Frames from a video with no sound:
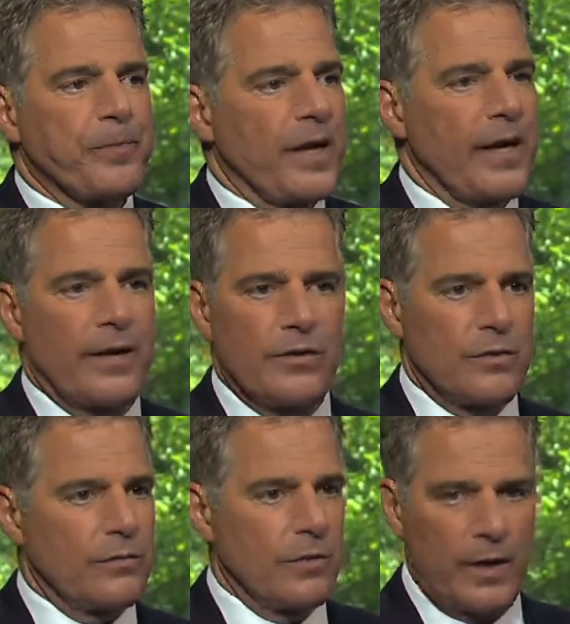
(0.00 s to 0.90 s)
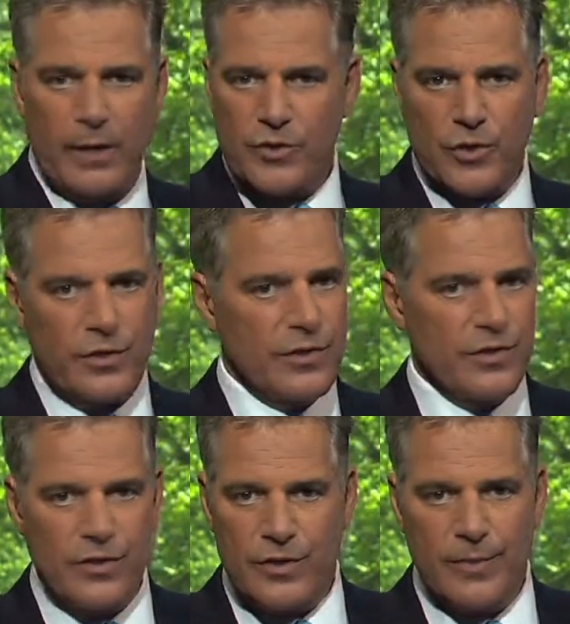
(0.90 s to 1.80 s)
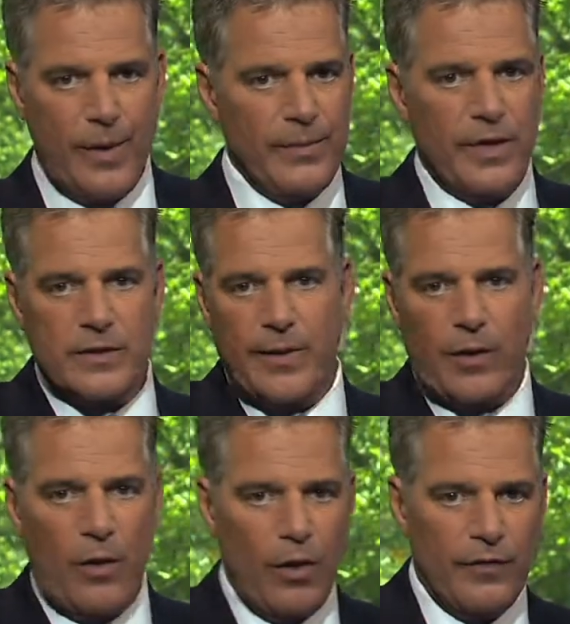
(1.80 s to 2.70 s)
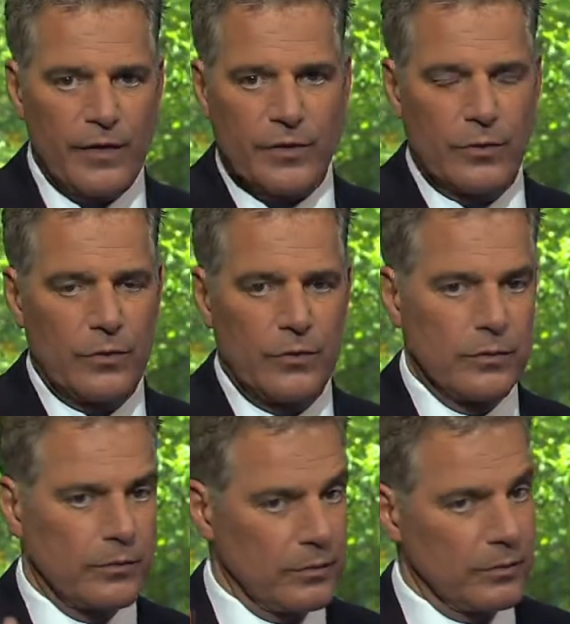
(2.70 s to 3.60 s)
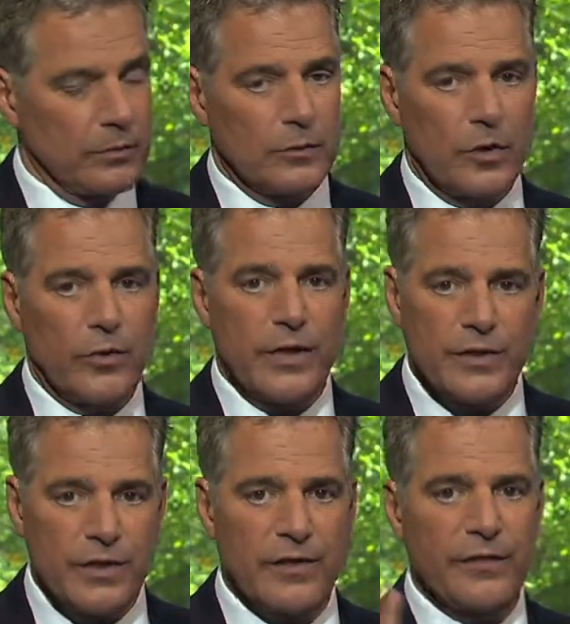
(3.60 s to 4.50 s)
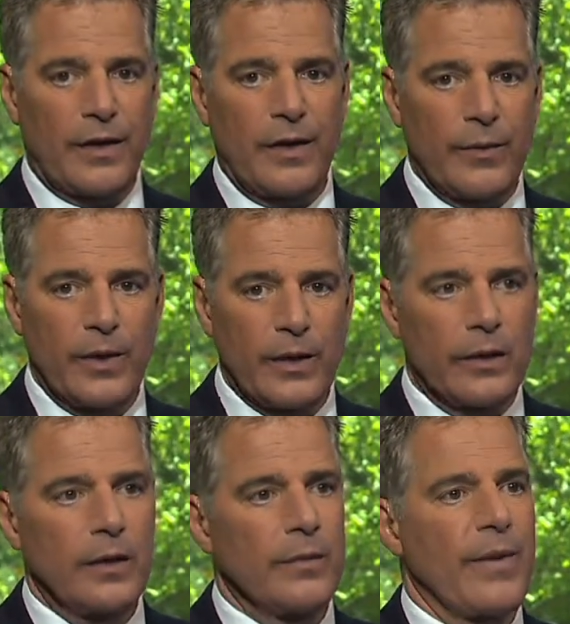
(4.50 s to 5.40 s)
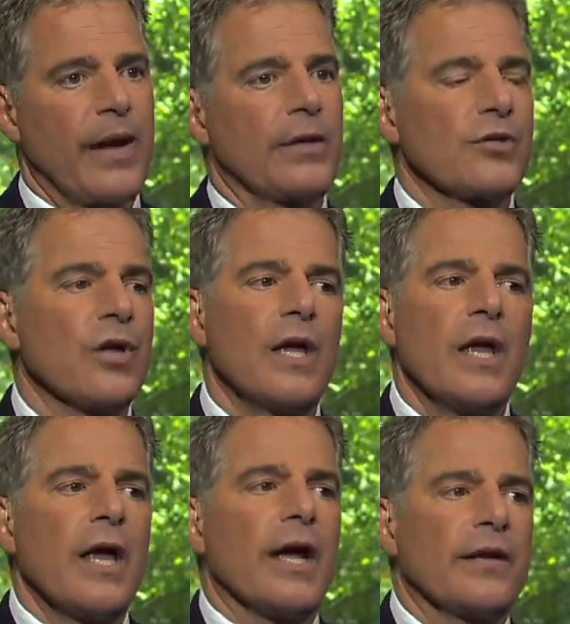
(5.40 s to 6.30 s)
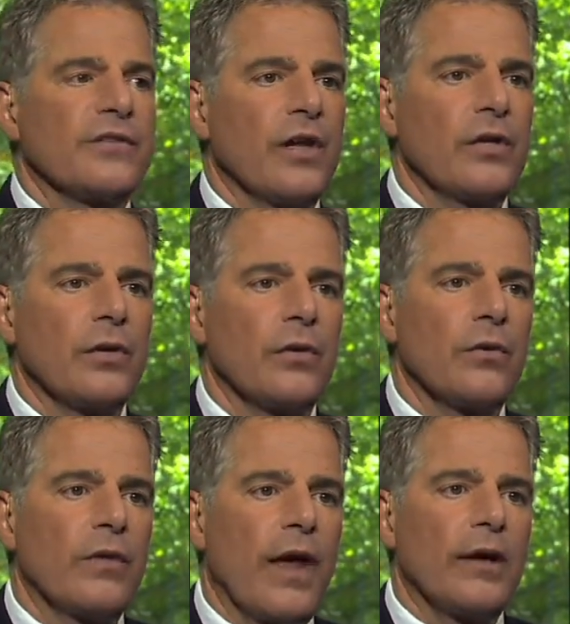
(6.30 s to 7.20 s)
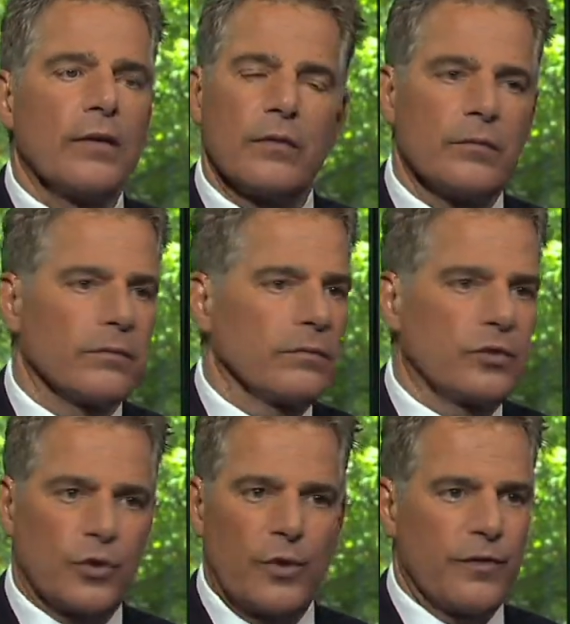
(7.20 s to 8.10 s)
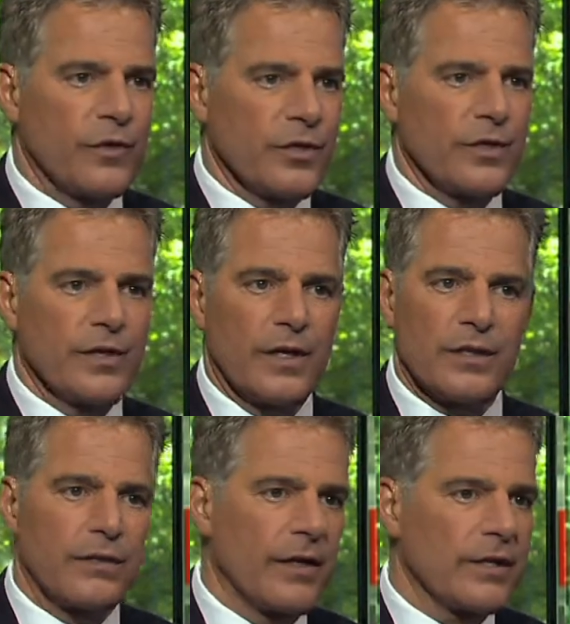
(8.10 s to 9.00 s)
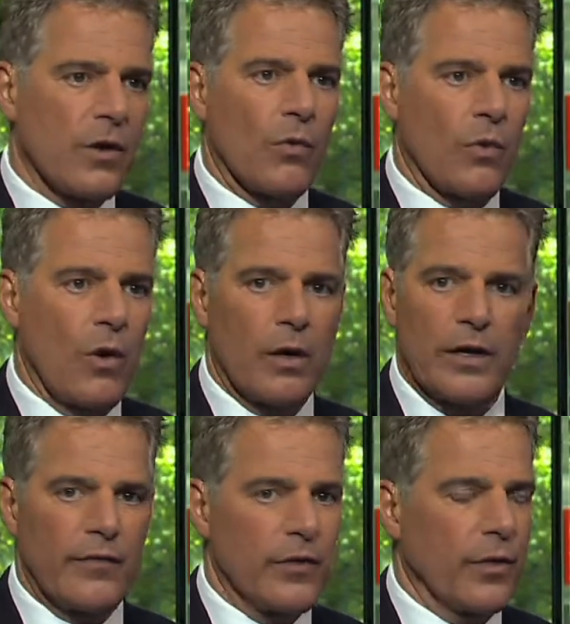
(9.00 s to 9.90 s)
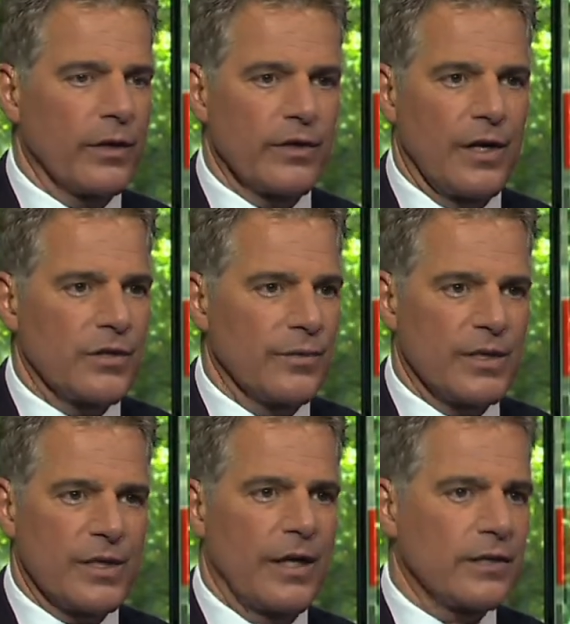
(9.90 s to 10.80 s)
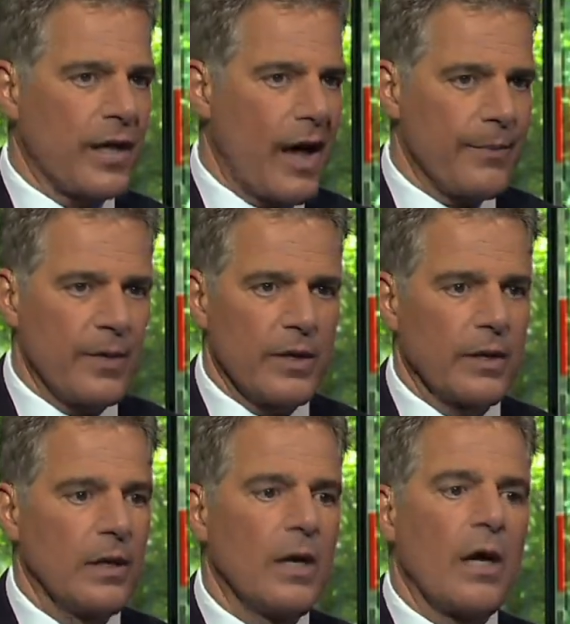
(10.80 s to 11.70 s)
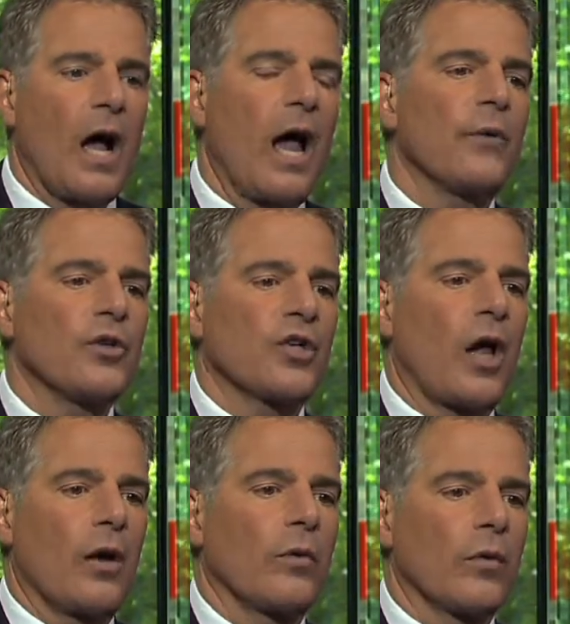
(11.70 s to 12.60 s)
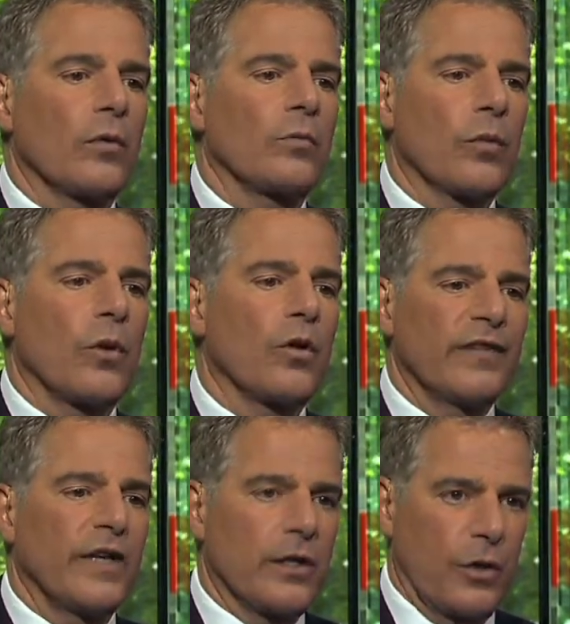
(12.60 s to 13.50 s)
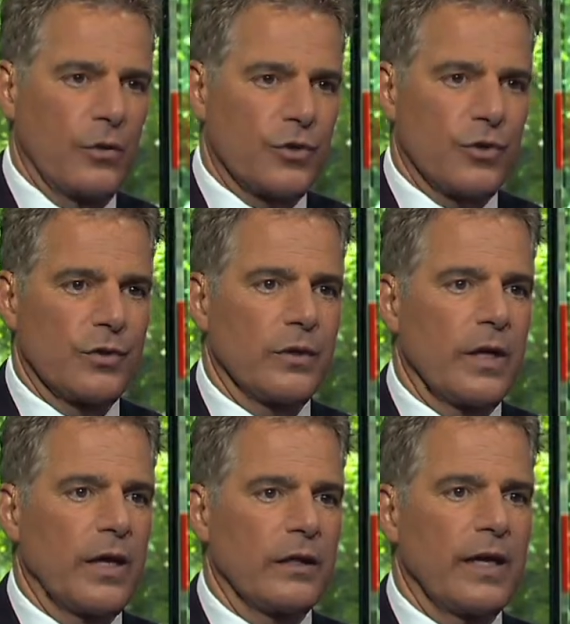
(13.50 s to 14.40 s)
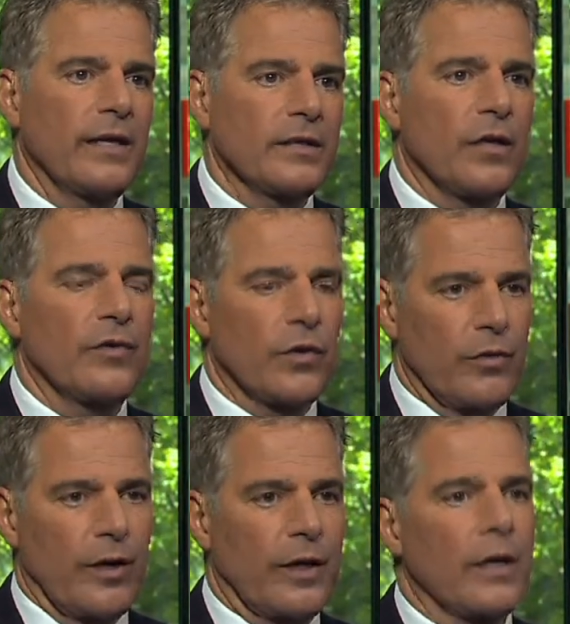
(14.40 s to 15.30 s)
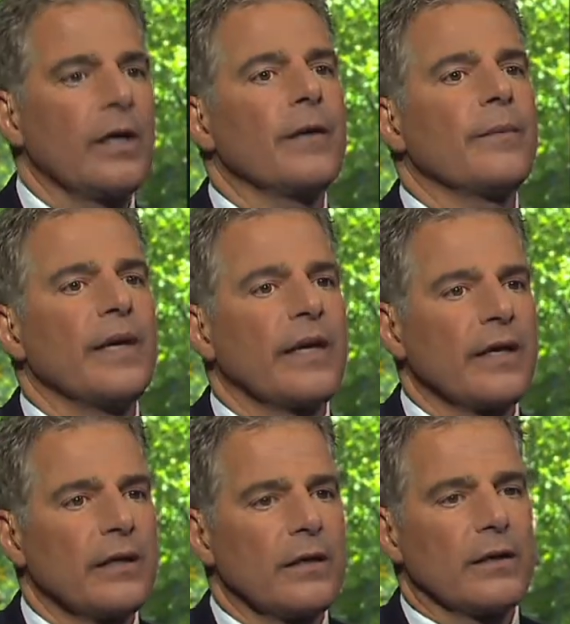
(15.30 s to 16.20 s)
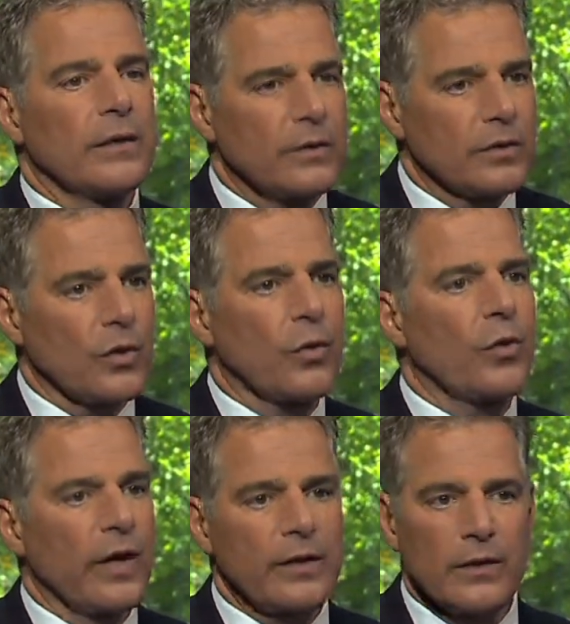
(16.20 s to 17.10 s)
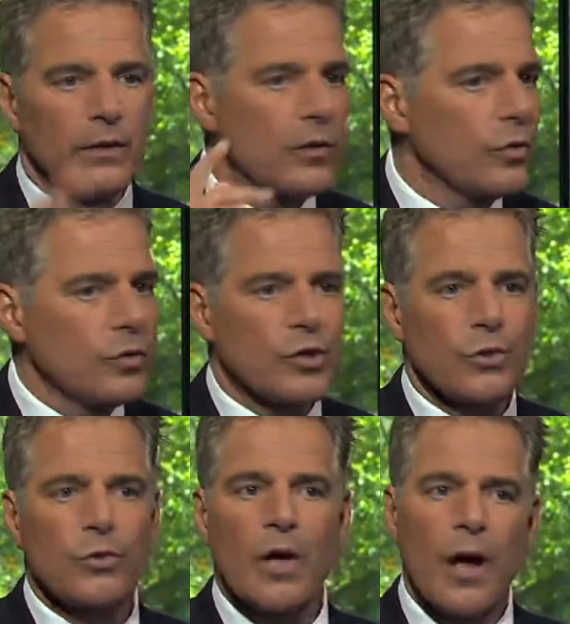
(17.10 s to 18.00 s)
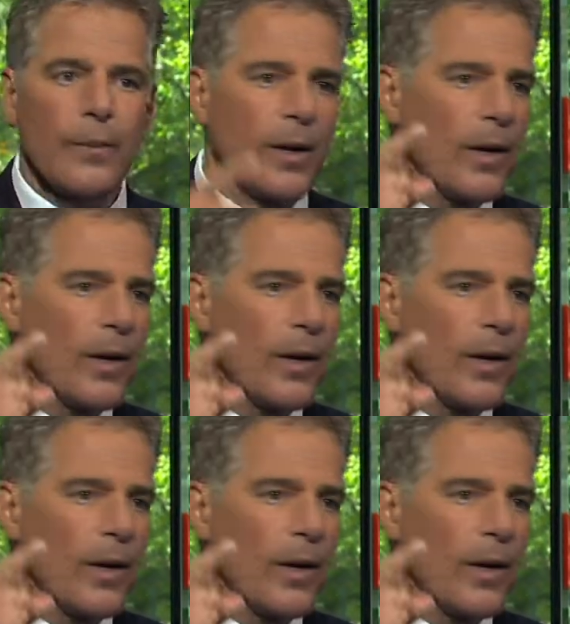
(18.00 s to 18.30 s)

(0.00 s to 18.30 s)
and and I'm sure this isn't just about me. It's about all of us who are crazy enough to think we can lead and manage. And I said to you that short version is this things go wrong in every organization, mistakes happen. And mm -hmm. I wish I were more of a coach and less of a critic, mm -hmm. meaning so quick to who screwed up,